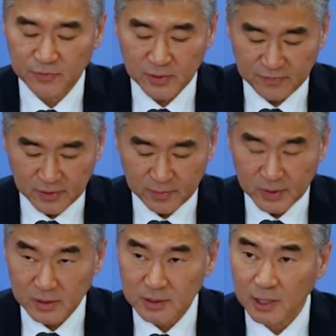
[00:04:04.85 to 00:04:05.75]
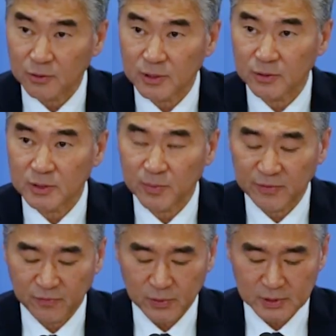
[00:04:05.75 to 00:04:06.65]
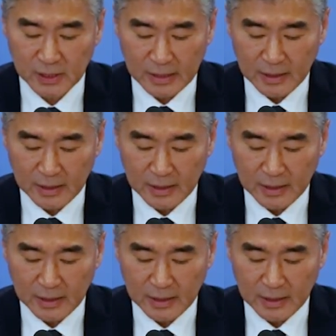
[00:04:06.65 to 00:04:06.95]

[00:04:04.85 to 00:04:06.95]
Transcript: the Philippines' counterterrorism efforts,